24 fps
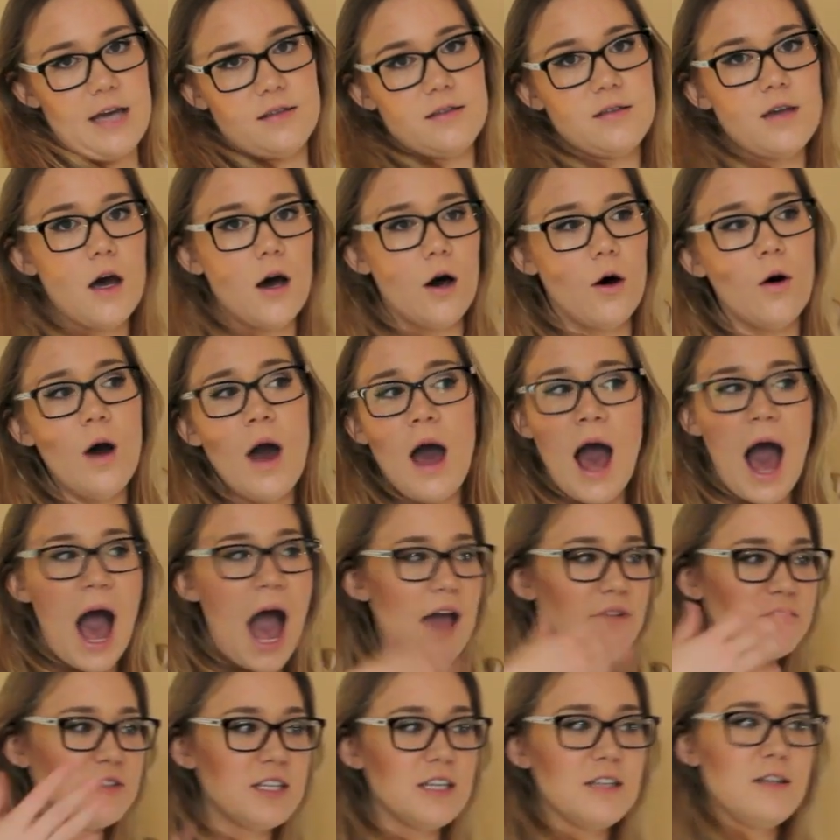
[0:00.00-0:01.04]
So
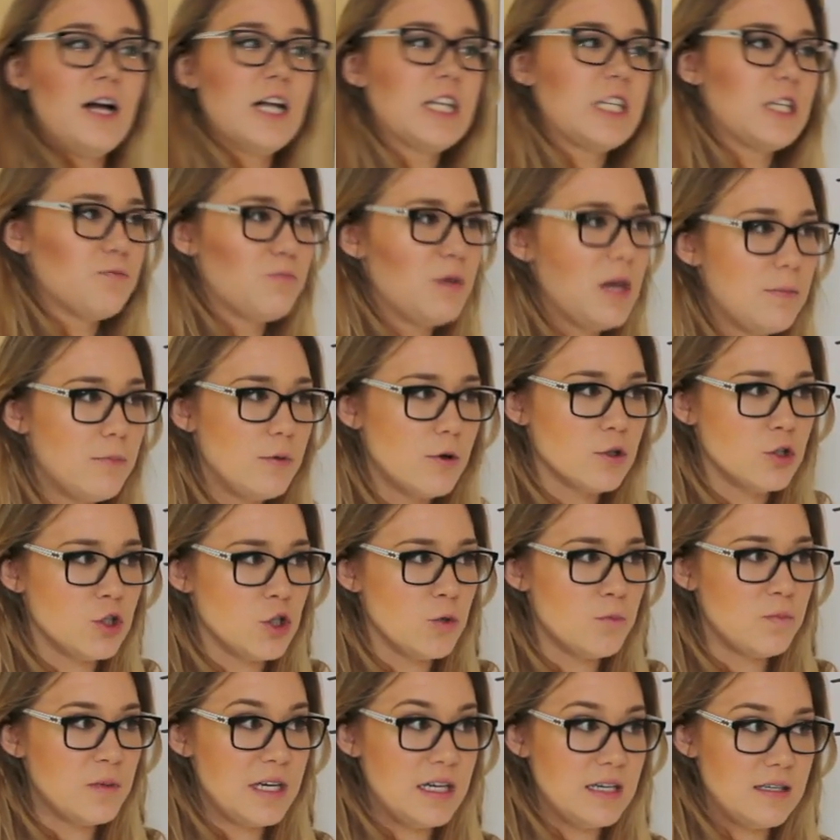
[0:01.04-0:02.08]
I've seen lots of people
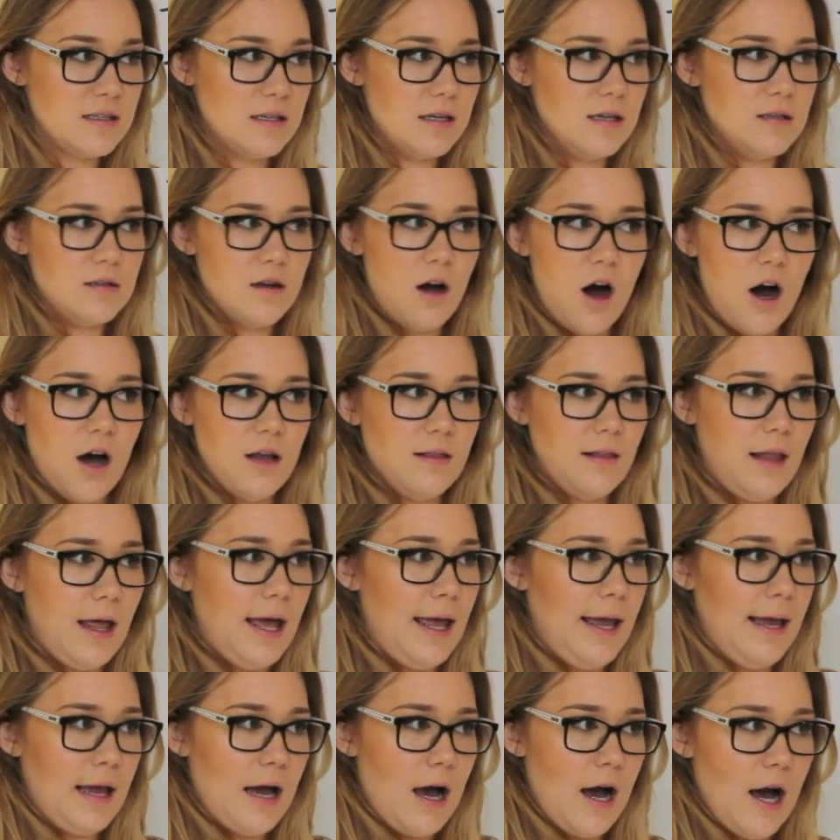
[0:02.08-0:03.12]
do pieces on
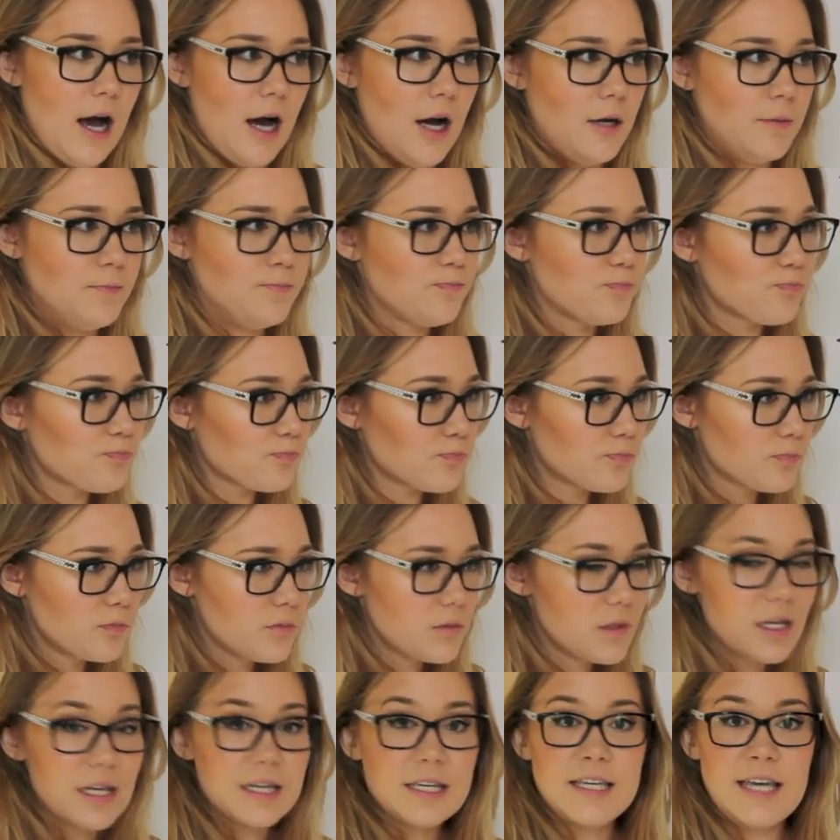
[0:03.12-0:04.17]
like
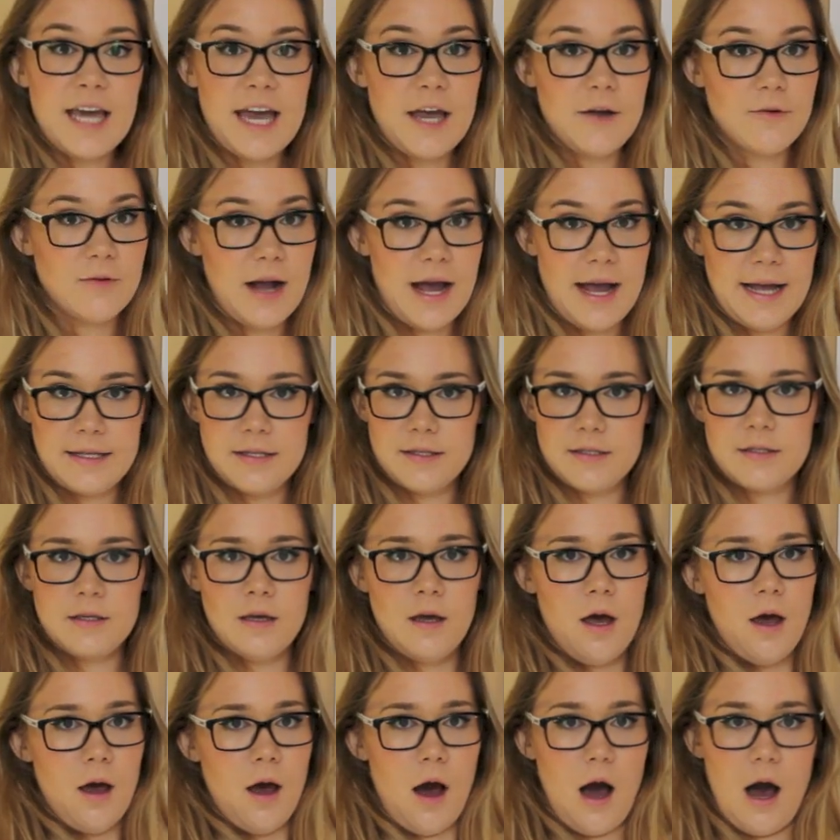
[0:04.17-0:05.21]
gay rights,
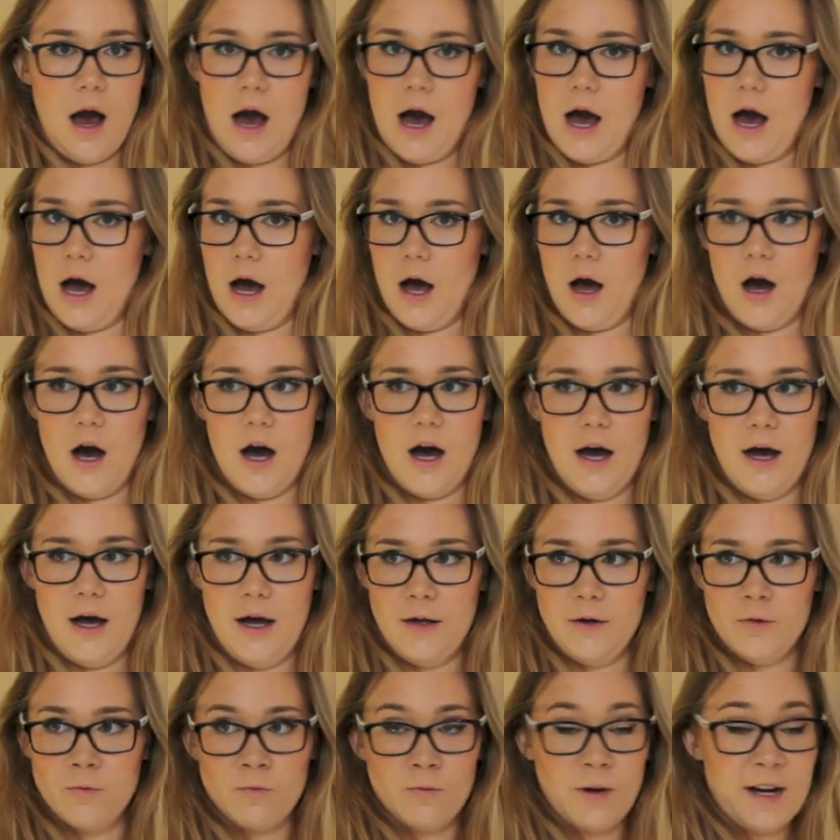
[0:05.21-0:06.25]

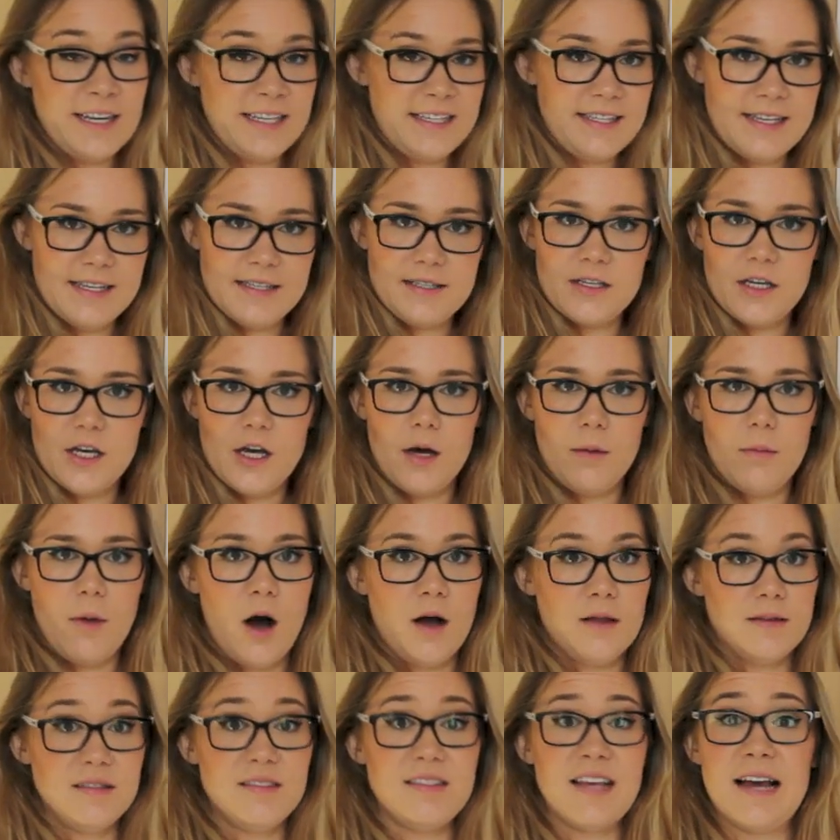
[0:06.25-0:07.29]
on racism,
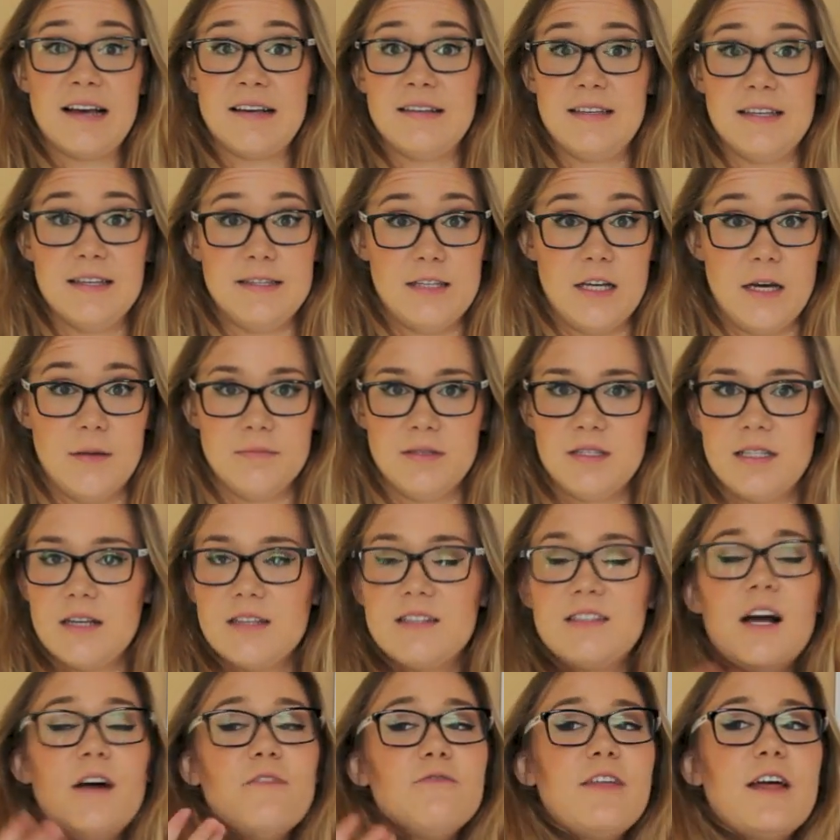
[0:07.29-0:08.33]
on sexism,
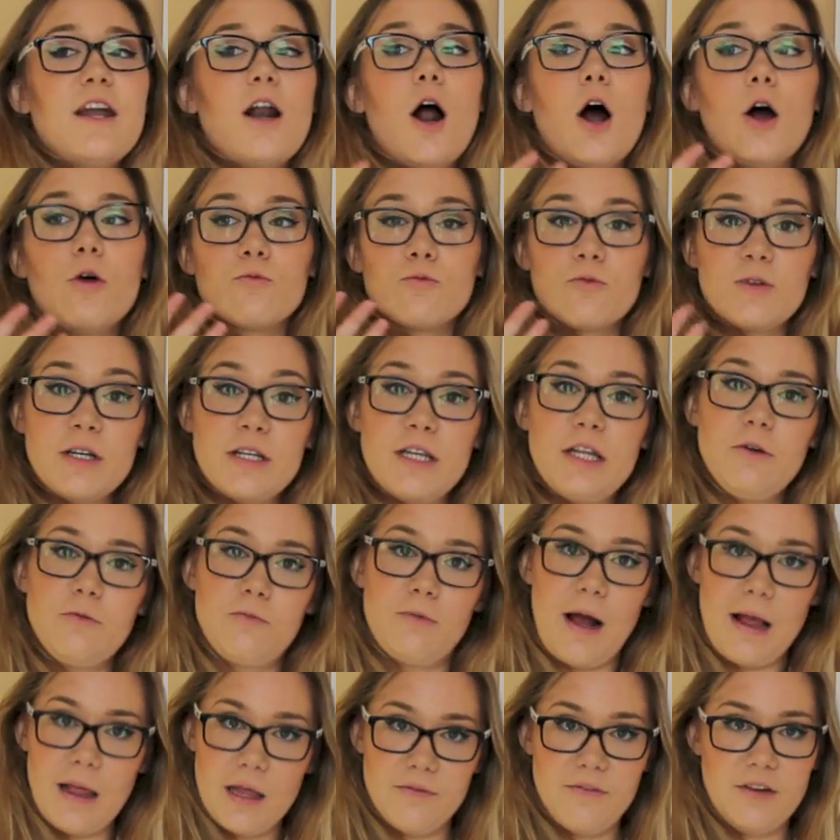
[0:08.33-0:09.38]
stuff that are really
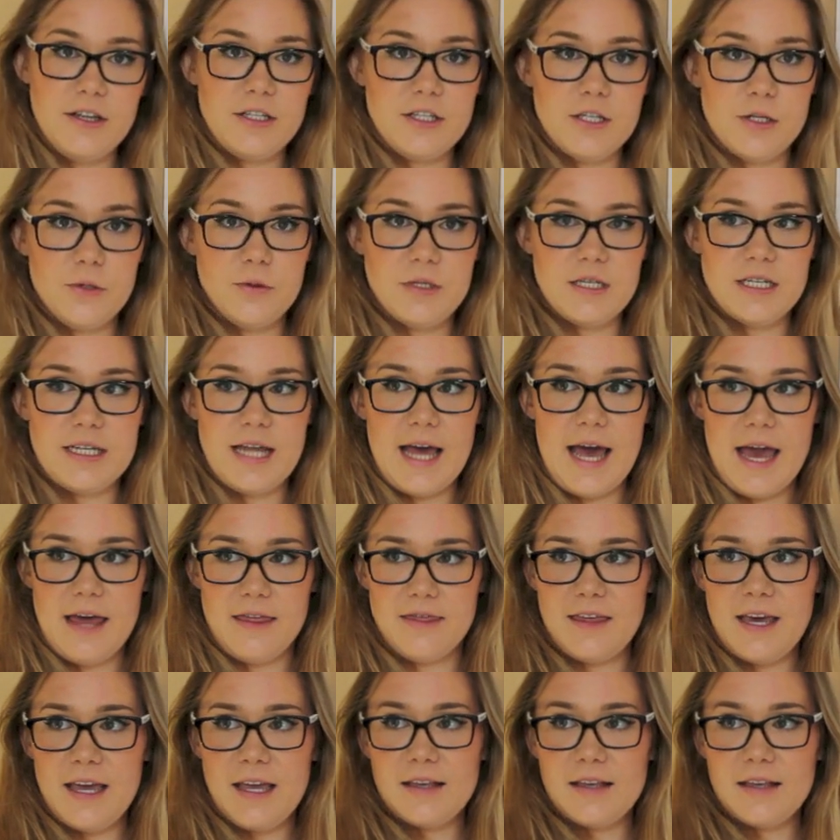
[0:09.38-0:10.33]
relevant to today,